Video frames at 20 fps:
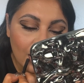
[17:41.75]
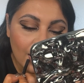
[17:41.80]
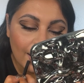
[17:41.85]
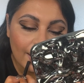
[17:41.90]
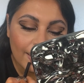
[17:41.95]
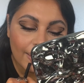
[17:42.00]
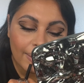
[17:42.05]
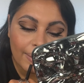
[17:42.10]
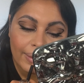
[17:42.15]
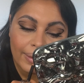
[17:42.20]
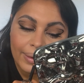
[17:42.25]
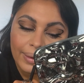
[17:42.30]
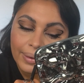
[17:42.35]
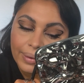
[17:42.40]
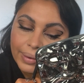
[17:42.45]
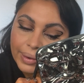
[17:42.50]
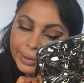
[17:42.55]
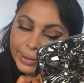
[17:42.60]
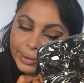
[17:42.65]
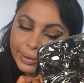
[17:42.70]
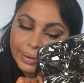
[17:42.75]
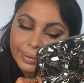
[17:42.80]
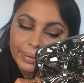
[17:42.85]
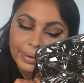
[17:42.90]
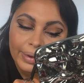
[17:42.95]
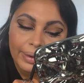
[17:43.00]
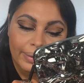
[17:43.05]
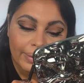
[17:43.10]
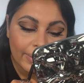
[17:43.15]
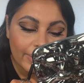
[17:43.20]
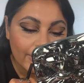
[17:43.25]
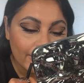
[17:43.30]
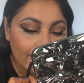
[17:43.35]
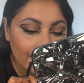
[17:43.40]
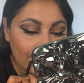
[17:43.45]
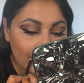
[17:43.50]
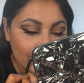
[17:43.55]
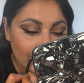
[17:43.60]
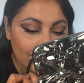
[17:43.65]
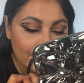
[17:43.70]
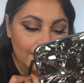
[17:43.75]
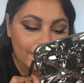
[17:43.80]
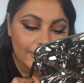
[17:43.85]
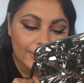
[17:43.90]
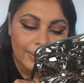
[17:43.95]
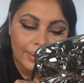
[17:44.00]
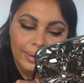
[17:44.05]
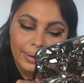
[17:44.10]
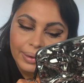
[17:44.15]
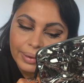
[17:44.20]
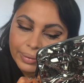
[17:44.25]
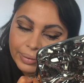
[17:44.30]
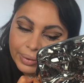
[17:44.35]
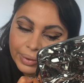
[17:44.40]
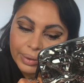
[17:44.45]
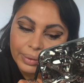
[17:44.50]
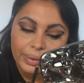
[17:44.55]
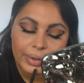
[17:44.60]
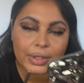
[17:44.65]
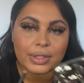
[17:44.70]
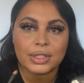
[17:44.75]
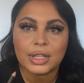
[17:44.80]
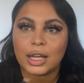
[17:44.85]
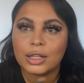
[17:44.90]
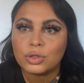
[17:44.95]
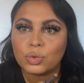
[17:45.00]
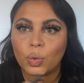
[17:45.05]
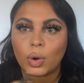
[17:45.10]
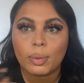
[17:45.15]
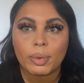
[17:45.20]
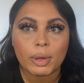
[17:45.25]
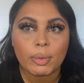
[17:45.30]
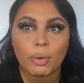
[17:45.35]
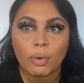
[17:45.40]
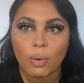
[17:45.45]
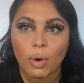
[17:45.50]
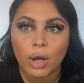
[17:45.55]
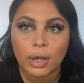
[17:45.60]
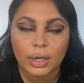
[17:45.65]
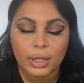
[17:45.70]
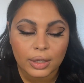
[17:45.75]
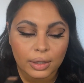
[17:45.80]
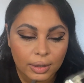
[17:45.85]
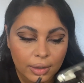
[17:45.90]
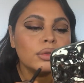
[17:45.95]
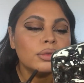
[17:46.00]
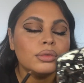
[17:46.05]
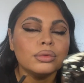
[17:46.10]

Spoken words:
It's the reason why your makeup's not lasting as long anymore, because that's what people wanted.